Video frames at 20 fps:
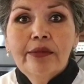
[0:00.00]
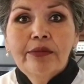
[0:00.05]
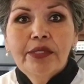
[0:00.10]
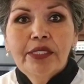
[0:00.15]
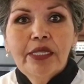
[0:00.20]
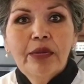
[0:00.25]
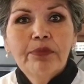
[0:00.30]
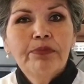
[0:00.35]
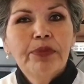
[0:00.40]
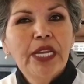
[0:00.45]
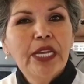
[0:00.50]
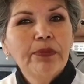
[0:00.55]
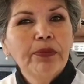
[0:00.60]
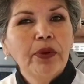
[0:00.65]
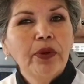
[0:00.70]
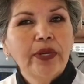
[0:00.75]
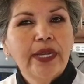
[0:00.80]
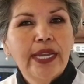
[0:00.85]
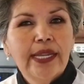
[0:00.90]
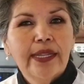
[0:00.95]
some
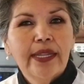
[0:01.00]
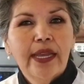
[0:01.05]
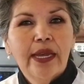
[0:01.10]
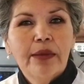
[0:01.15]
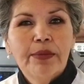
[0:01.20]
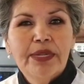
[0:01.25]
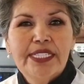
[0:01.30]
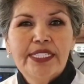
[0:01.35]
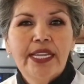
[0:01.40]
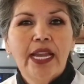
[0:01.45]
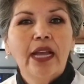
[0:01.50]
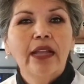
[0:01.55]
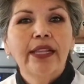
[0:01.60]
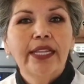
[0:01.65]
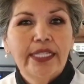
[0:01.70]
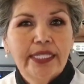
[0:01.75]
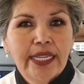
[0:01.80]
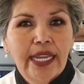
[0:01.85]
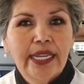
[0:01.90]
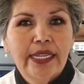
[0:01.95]
people get a
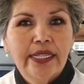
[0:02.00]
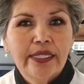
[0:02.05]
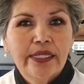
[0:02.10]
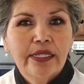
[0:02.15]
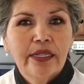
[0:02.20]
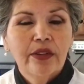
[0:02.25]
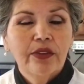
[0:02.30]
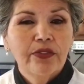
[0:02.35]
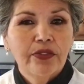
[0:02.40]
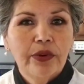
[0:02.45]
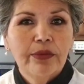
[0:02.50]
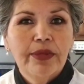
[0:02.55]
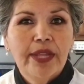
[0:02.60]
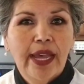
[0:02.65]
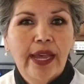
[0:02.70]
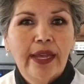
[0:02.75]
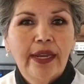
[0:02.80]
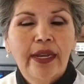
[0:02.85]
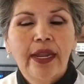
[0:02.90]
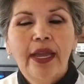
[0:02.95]
metallic taste from
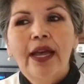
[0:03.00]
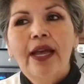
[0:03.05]
that.